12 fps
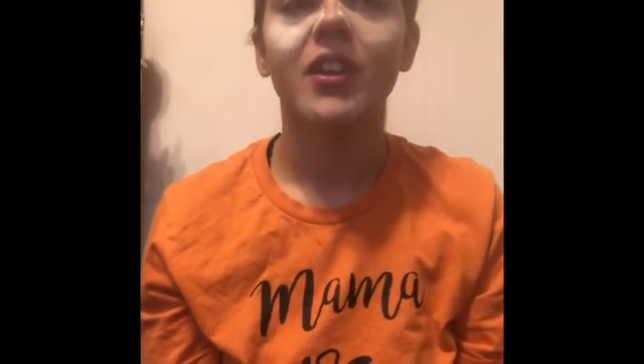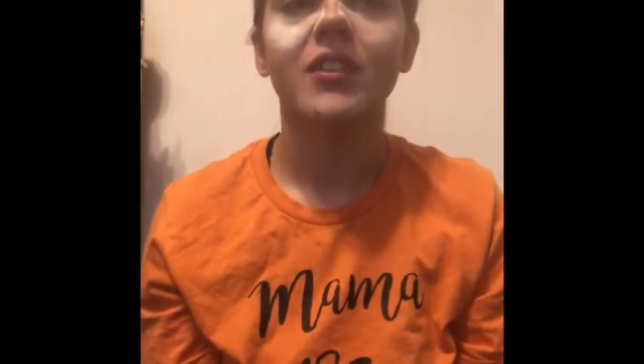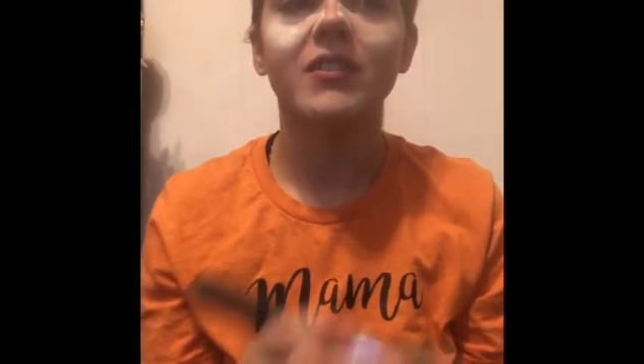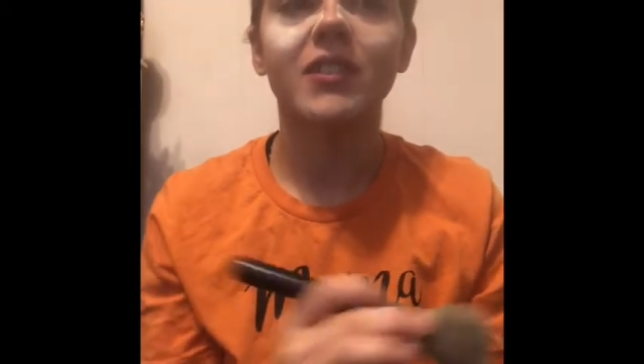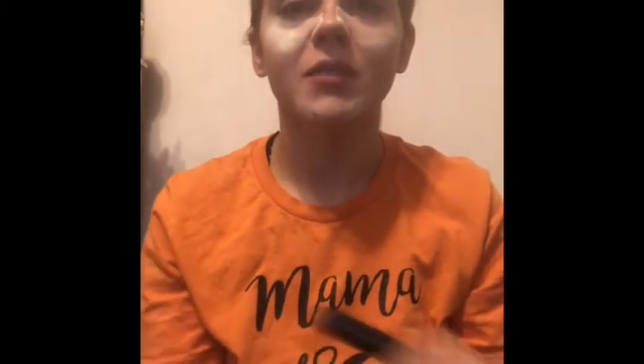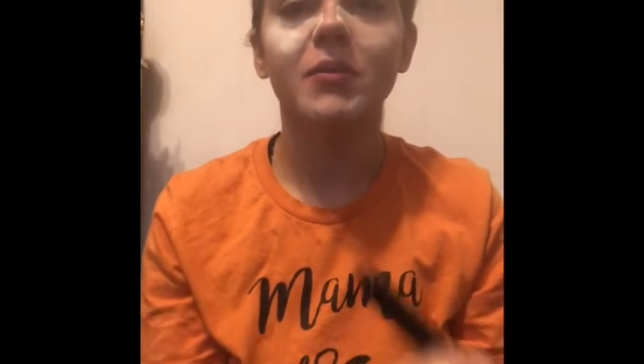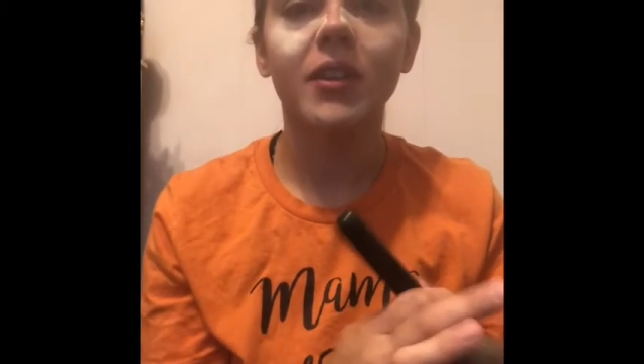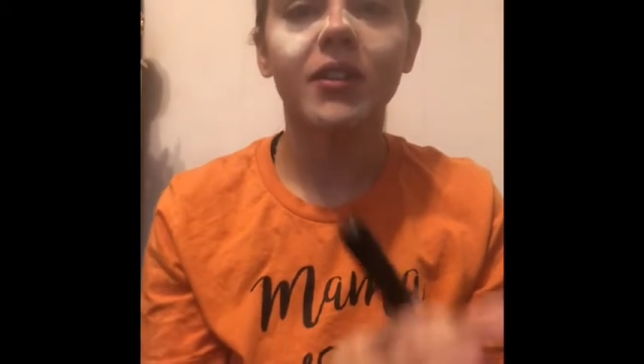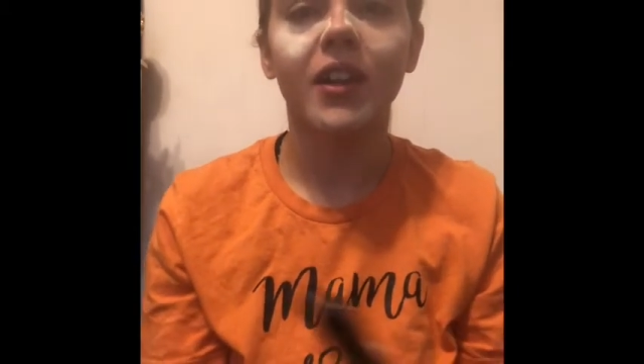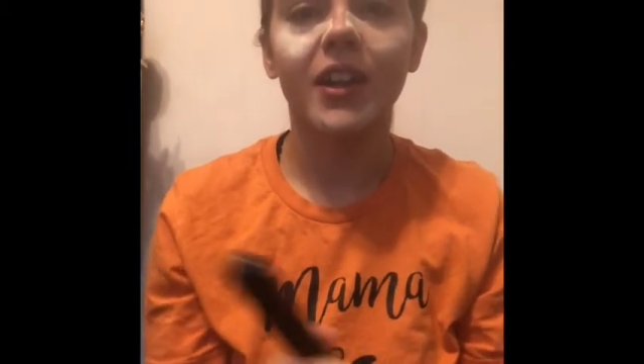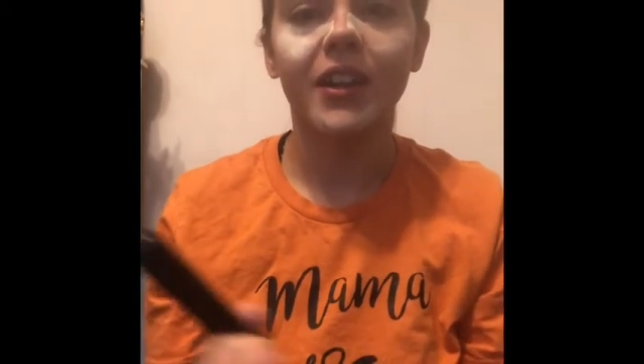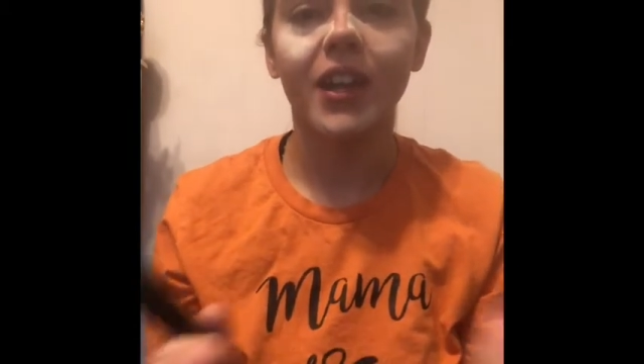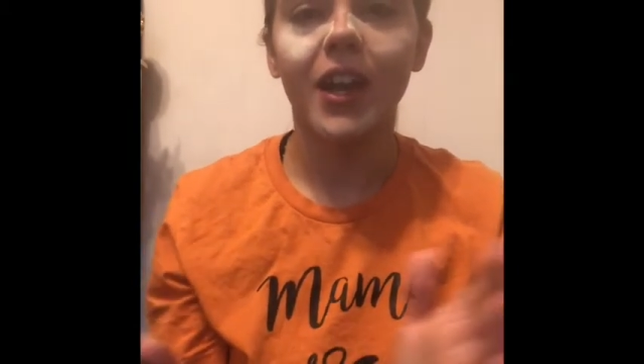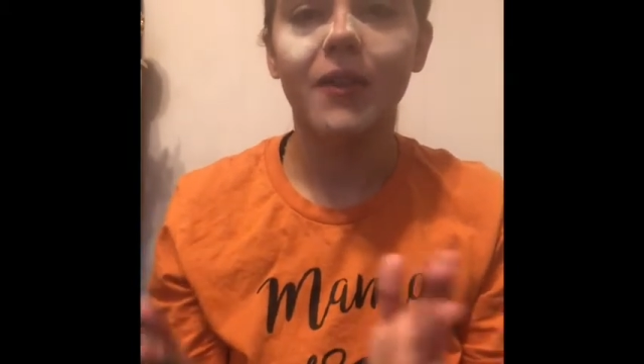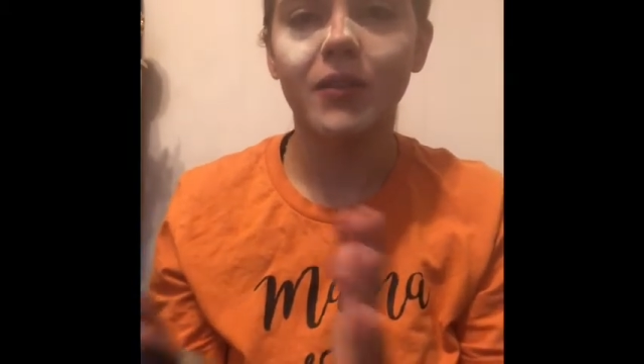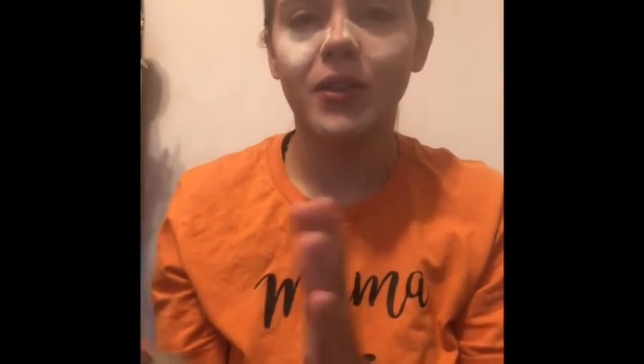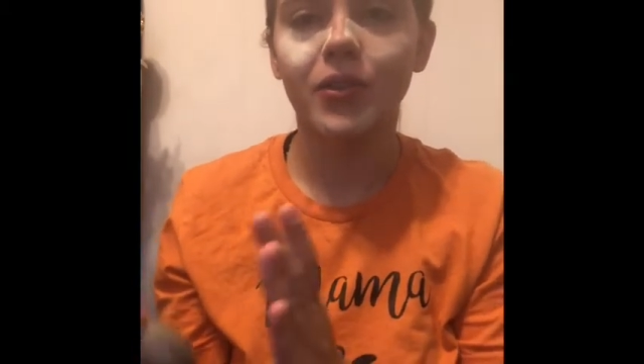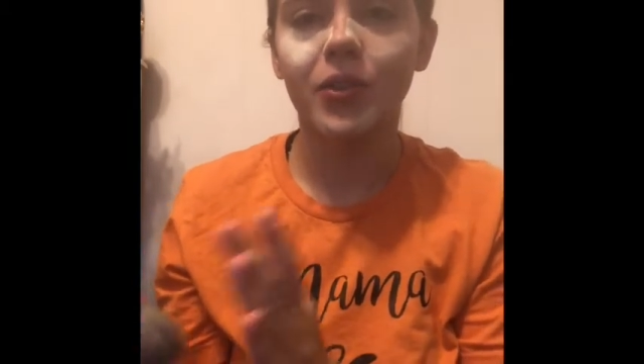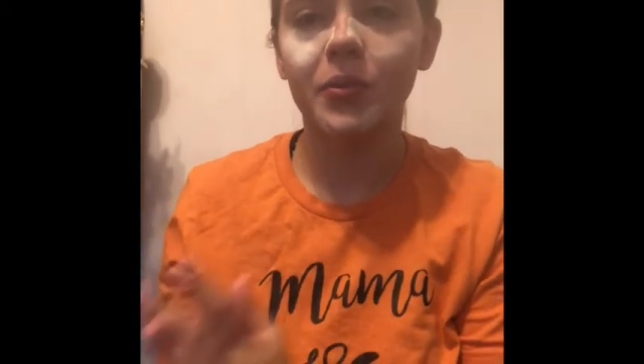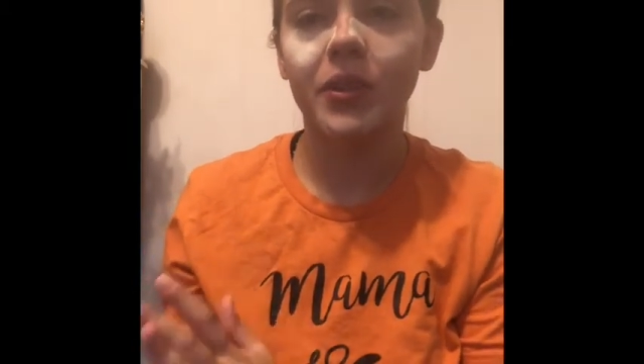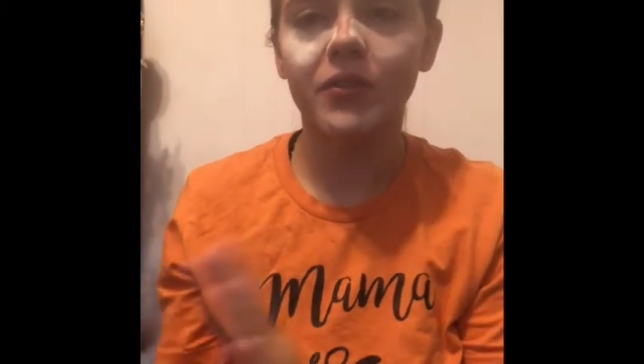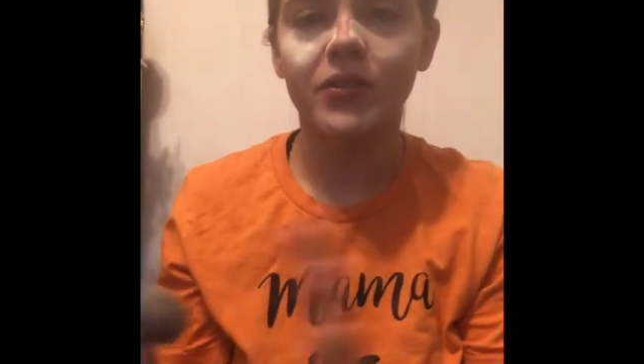see me like having a little bit of